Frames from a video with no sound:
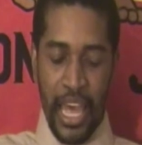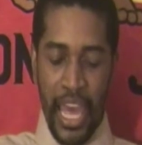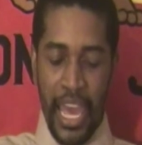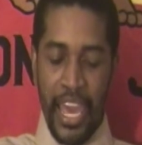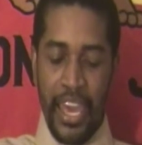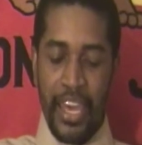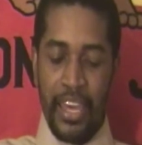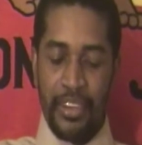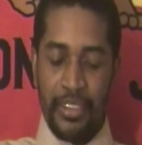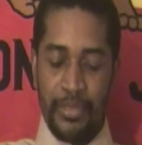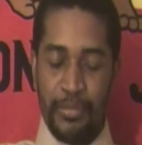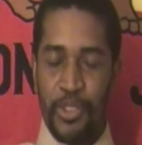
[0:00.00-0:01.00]

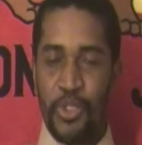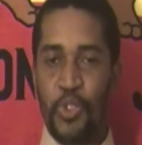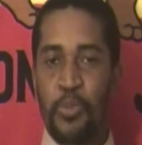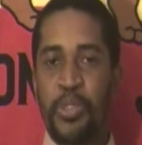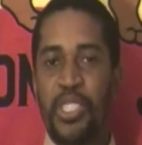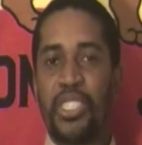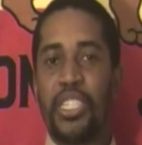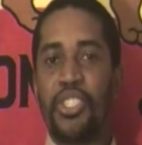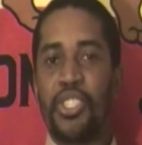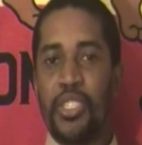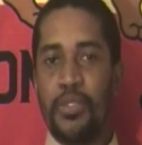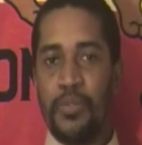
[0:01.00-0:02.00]
and the
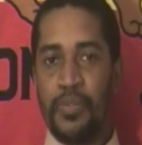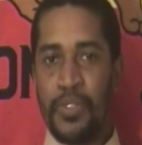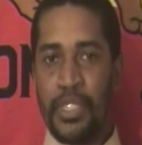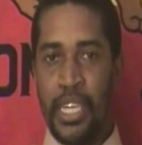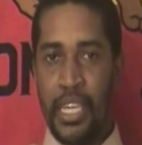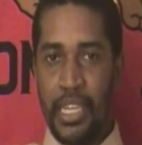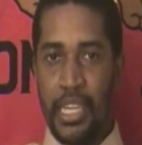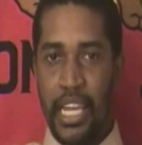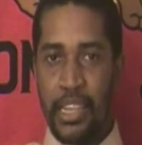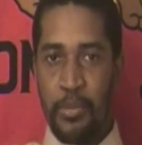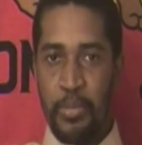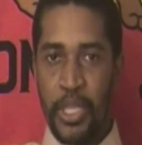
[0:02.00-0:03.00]
superstition
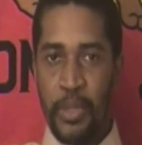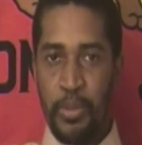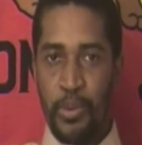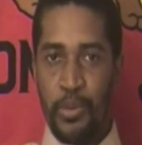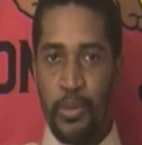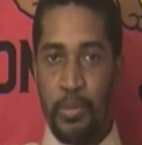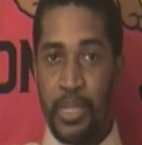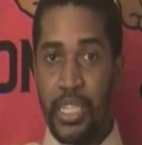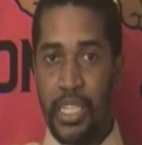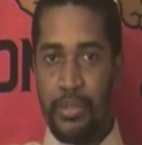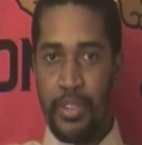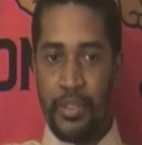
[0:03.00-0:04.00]
that the people
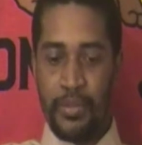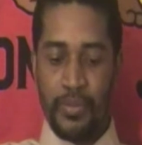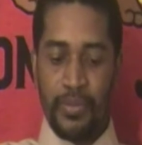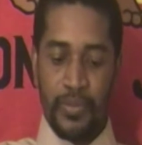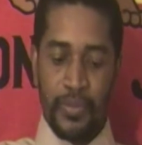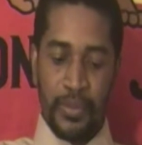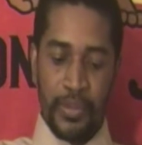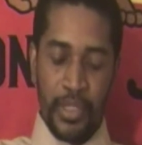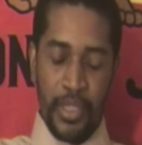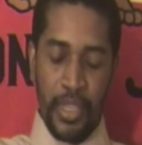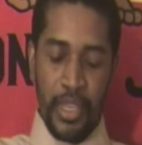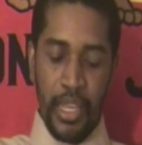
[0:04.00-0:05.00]
believe in.
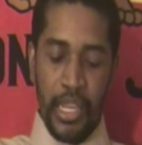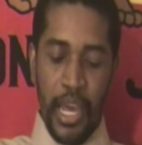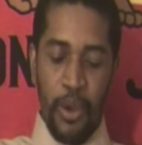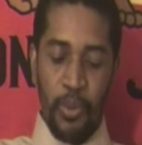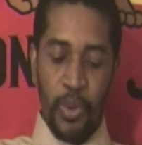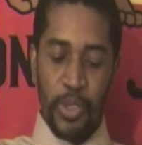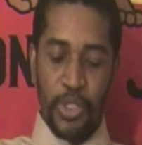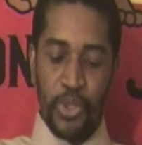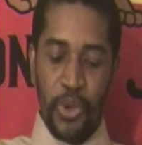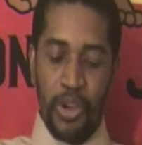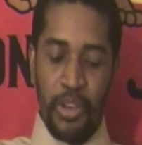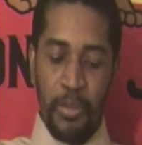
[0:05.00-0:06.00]
Now, when we're
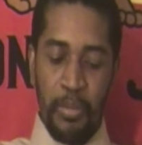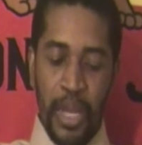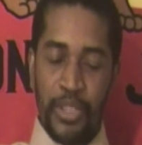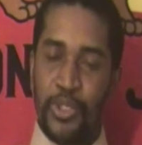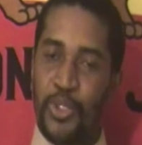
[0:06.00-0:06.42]
talking about the